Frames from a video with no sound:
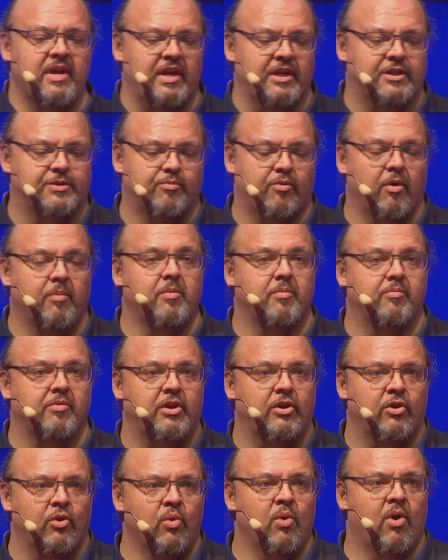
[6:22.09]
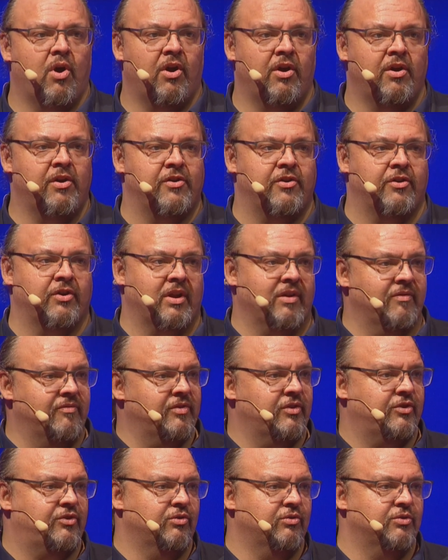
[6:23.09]
It's probably no harder,
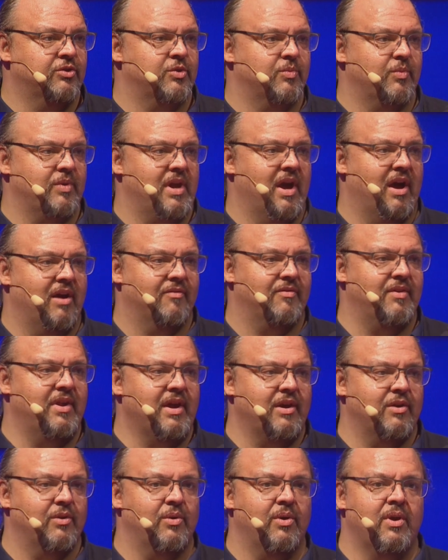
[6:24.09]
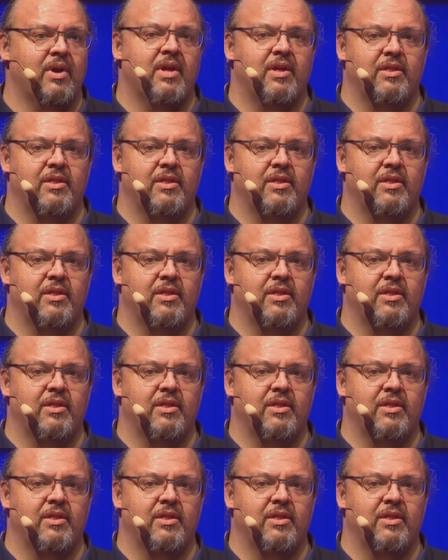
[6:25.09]
given the tools that we have now,